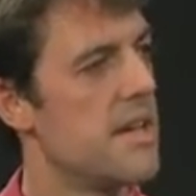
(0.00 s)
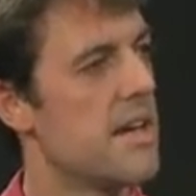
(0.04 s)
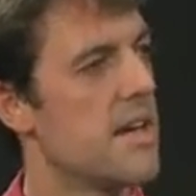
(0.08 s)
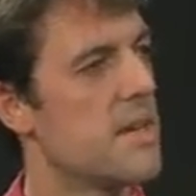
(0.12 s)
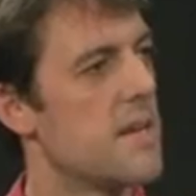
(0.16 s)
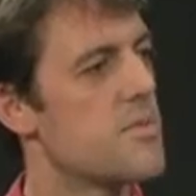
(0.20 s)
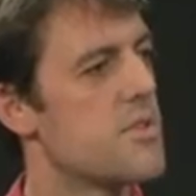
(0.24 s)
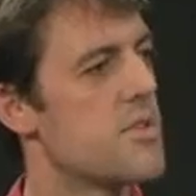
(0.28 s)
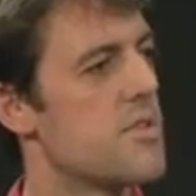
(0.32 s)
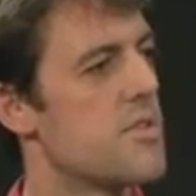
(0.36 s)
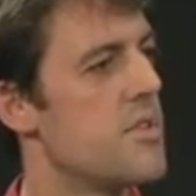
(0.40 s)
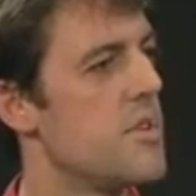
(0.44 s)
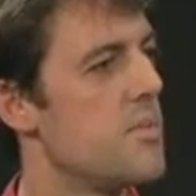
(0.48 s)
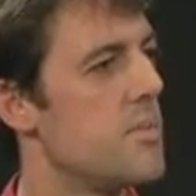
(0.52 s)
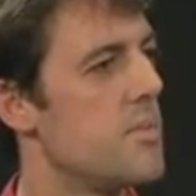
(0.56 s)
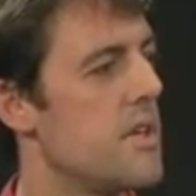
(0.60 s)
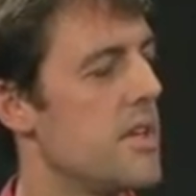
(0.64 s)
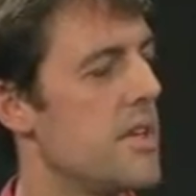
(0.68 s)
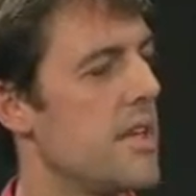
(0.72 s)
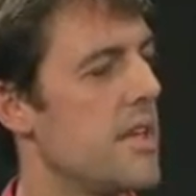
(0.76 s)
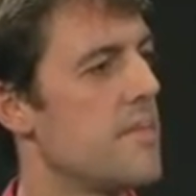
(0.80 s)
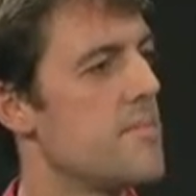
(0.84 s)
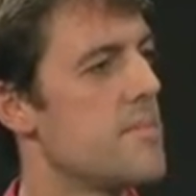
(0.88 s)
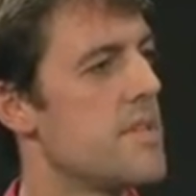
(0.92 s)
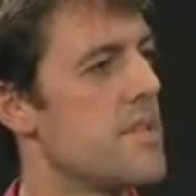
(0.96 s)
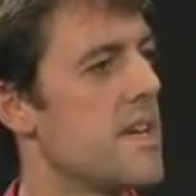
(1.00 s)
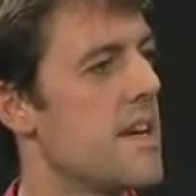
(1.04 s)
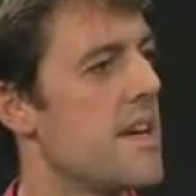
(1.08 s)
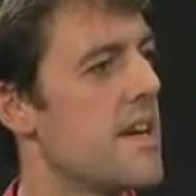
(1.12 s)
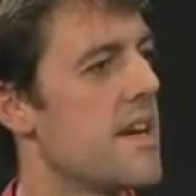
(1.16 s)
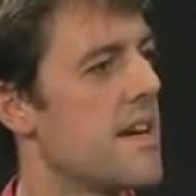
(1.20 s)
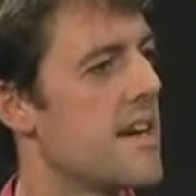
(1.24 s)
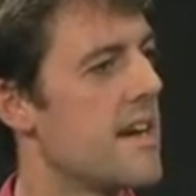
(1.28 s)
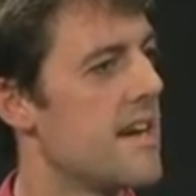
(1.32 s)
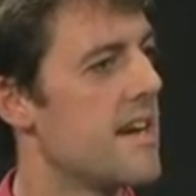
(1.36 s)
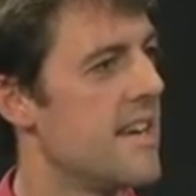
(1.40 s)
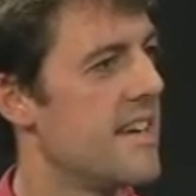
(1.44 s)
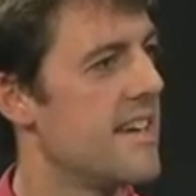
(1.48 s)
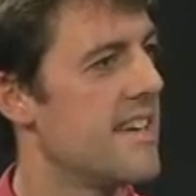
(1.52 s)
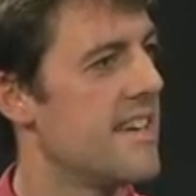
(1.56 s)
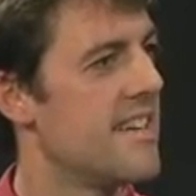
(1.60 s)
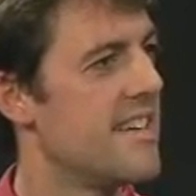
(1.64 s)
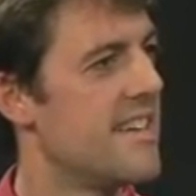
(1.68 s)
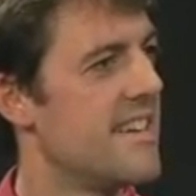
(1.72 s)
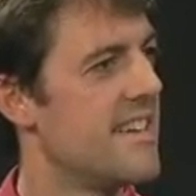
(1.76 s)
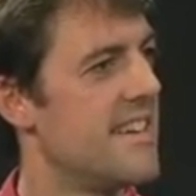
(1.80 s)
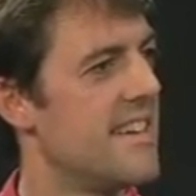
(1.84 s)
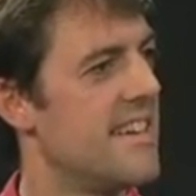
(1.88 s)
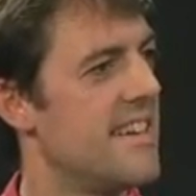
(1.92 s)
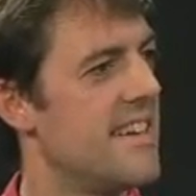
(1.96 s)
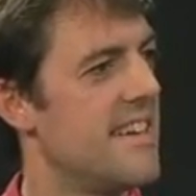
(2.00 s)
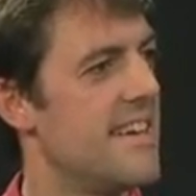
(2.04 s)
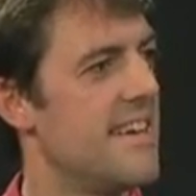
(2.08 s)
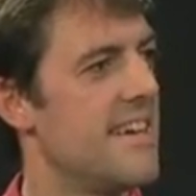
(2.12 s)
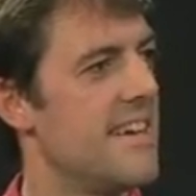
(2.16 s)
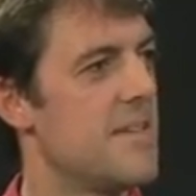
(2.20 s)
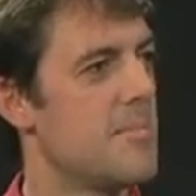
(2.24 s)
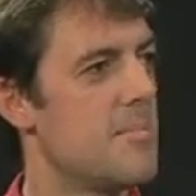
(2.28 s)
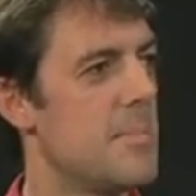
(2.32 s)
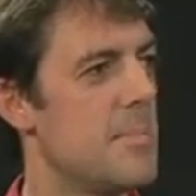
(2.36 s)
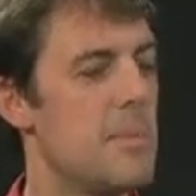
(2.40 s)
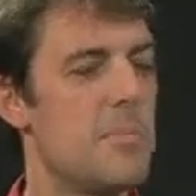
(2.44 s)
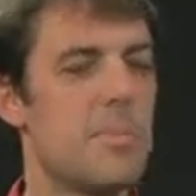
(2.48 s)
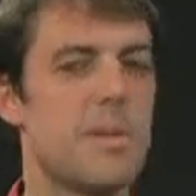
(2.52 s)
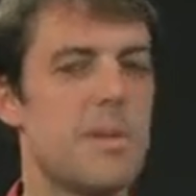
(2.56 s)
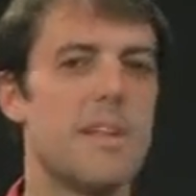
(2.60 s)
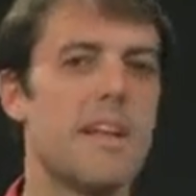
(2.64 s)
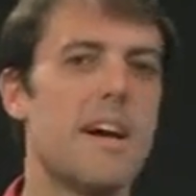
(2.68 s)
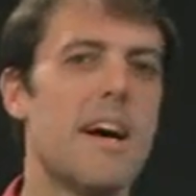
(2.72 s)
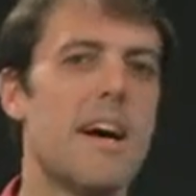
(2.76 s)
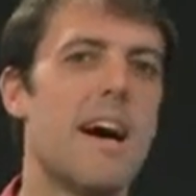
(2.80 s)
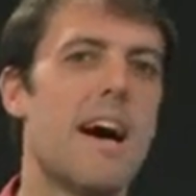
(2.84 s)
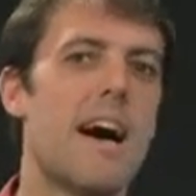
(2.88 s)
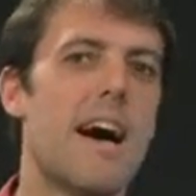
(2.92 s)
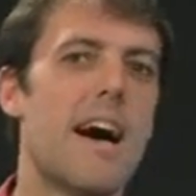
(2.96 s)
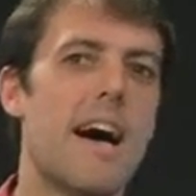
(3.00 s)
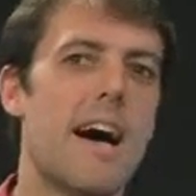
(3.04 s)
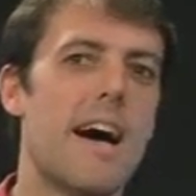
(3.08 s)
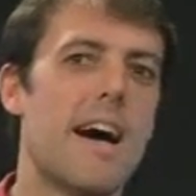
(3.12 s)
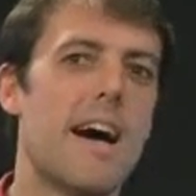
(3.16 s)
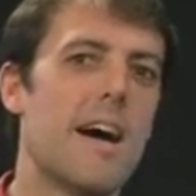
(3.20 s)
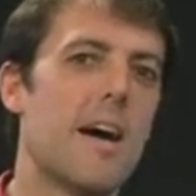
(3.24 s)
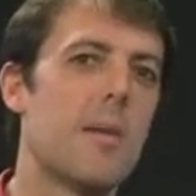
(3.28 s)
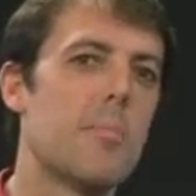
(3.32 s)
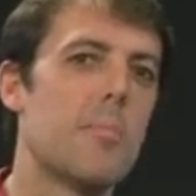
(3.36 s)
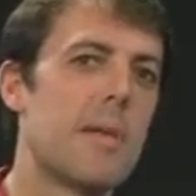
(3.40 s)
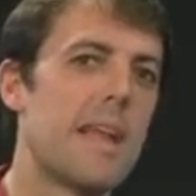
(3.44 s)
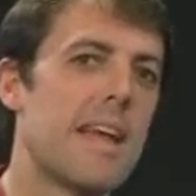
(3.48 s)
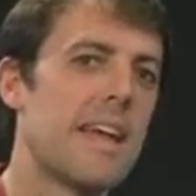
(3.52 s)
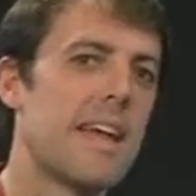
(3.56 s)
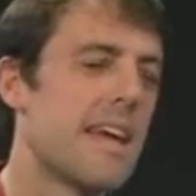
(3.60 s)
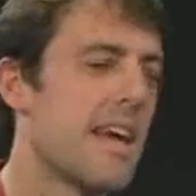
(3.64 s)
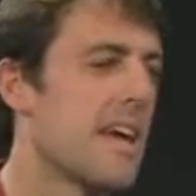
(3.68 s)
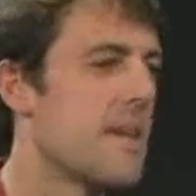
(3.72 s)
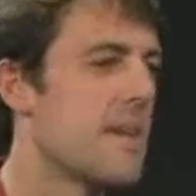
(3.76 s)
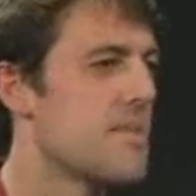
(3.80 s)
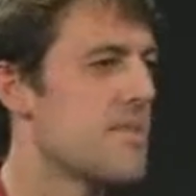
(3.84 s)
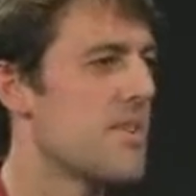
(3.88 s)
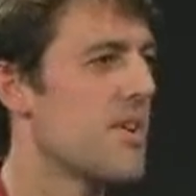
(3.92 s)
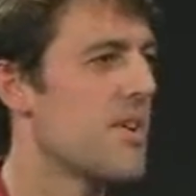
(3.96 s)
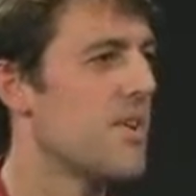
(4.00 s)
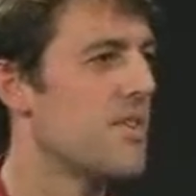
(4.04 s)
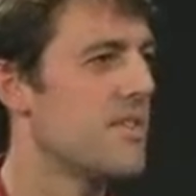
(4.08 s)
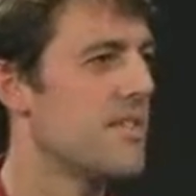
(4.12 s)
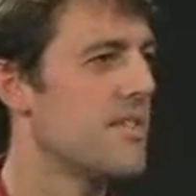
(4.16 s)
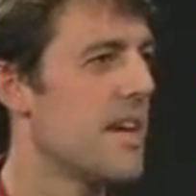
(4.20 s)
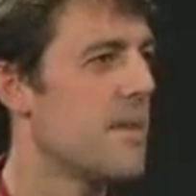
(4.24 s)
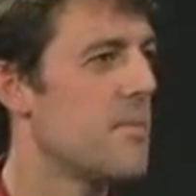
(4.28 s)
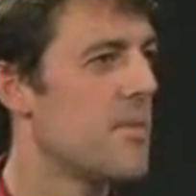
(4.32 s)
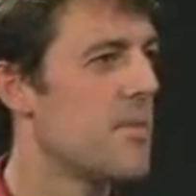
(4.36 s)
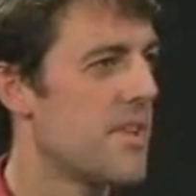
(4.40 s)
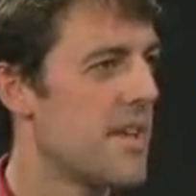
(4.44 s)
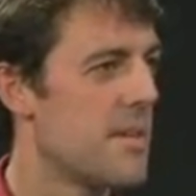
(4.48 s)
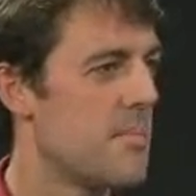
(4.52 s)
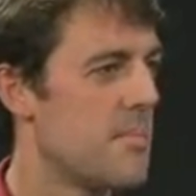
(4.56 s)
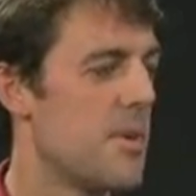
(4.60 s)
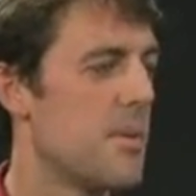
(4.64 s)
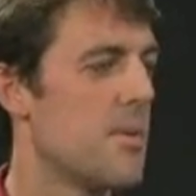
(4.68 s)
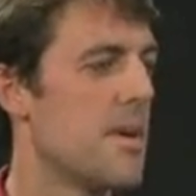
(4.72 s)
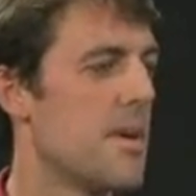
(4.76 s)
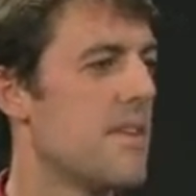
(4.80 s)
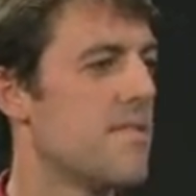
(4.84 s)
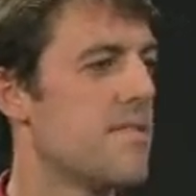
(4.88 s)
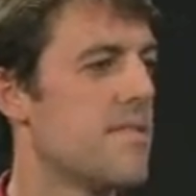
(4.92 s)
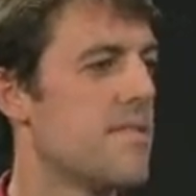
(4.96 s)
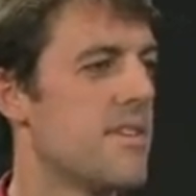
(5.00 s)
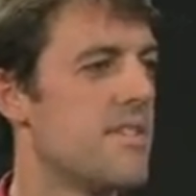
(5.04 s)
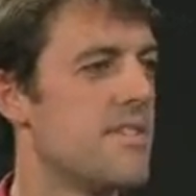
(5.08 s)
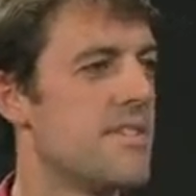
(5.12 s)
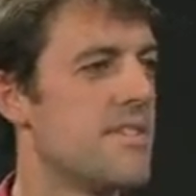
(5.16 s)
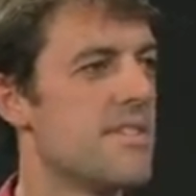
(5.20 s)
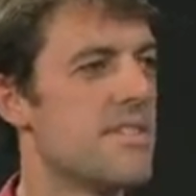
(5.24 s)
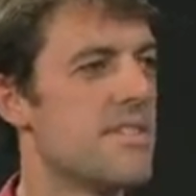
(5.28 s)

I'm sure when you've been in MTR here, people are are, are playing games the whole time on their mobile right. phones.